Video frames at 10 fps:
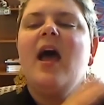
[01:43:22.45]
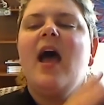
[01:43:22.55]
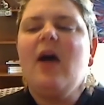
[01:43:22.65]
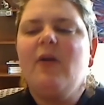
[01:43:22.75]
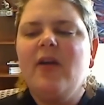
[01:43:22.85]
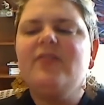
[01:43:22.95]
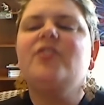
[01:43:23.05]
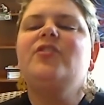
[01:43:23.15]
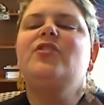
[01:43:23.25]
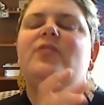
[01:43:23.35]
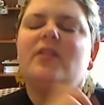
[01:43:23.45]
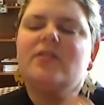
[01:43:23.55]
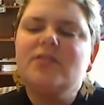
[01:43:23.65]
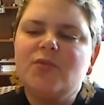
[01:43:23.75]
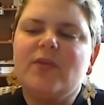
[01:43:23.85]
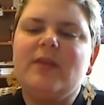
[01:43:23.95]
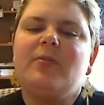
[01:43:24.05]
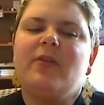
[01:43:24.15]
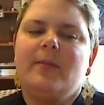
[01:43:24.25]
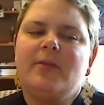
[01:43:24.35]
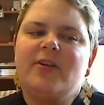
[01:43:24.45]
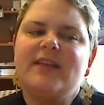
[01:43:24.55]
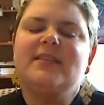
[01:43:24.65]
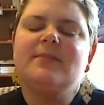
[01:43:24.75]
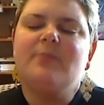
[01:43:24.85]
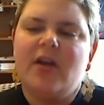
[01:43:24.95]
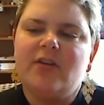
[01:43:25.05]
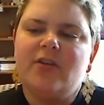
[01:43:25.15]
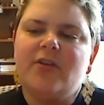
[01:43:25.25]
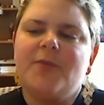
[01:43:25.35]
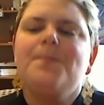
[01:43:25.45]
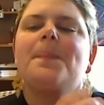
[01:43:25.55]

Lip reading: However, you can also reparameterize the model